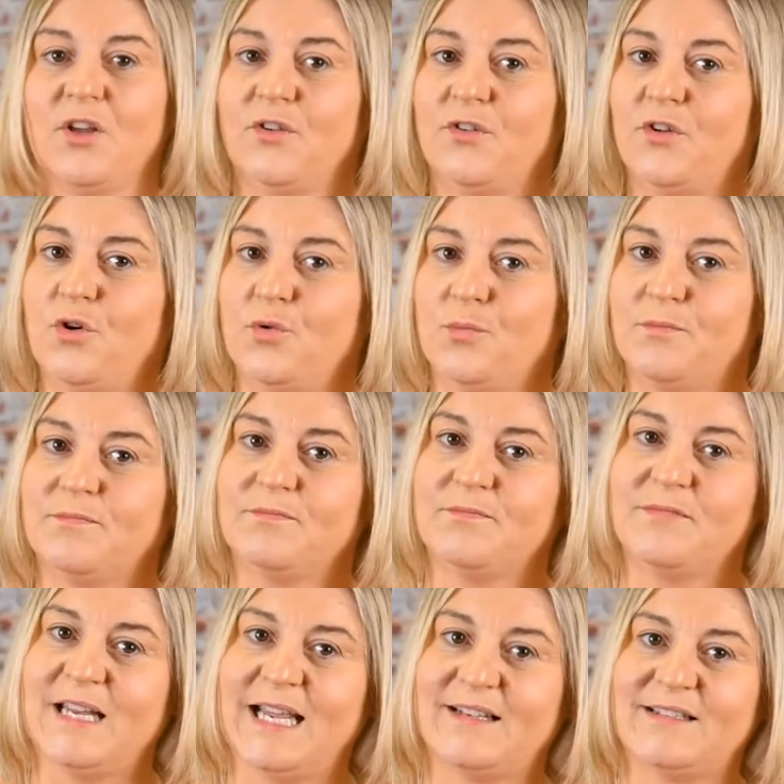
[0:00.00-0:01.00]
So,
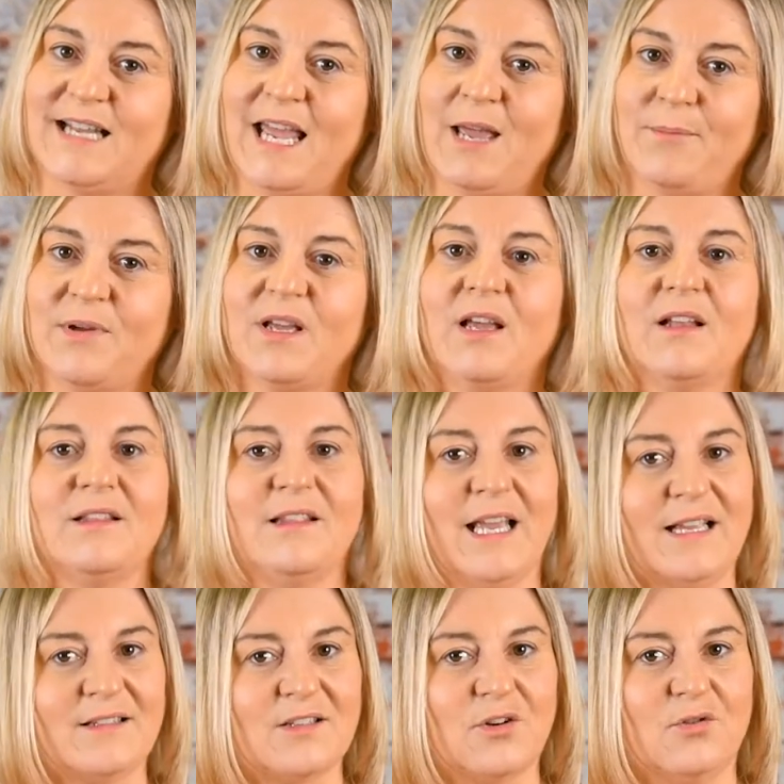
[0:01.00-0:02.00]
next step,
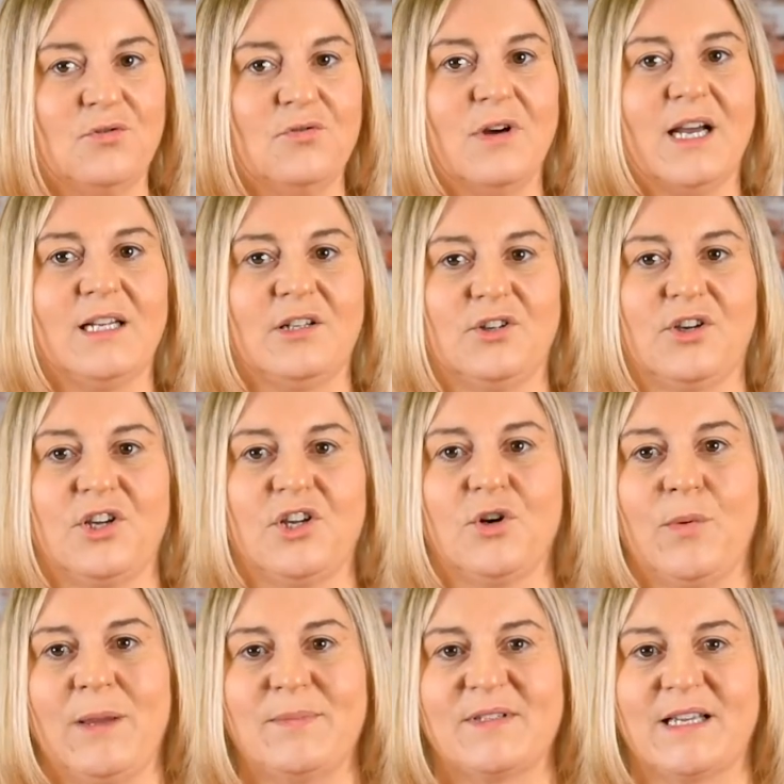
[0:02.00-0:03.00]
let's go and look at
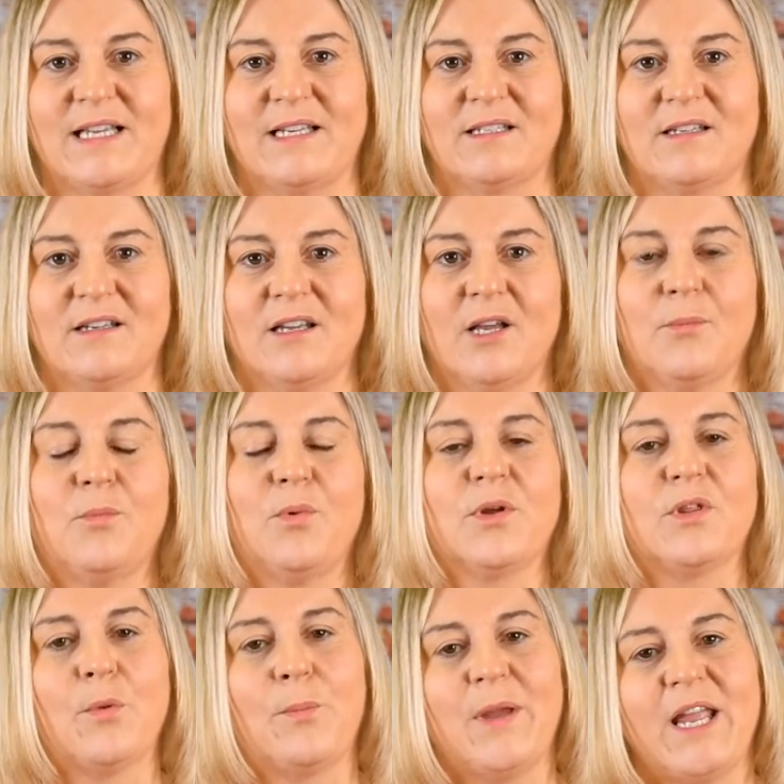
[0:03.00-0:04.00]
your website
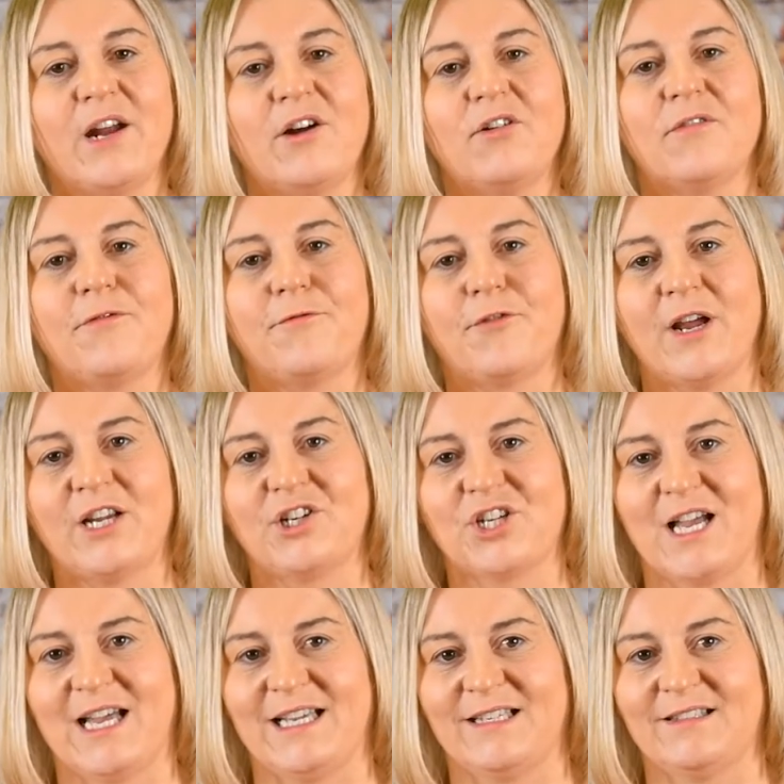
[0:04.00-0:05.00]
with a pair of fresh
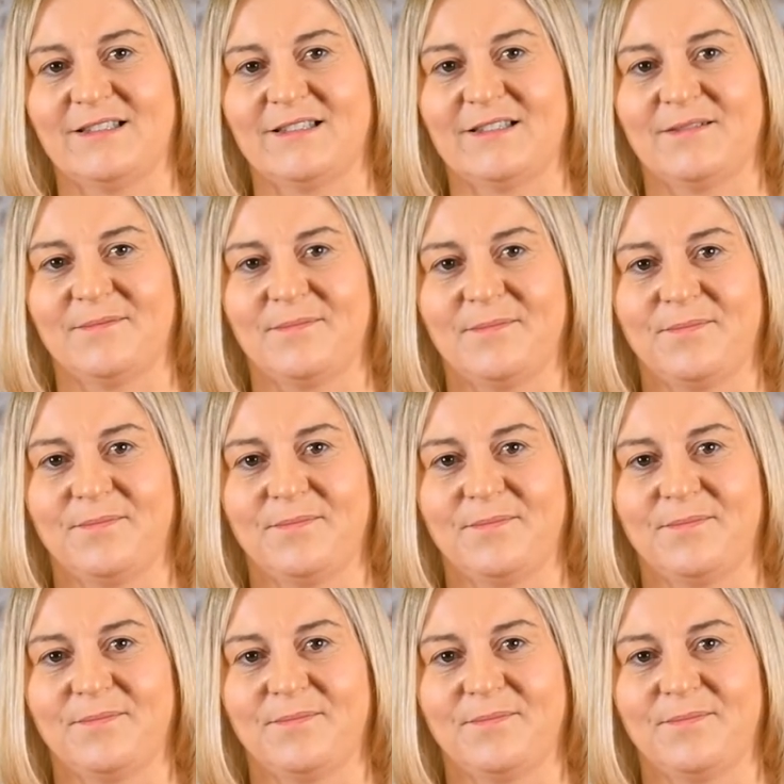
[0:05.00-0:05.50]
eyes.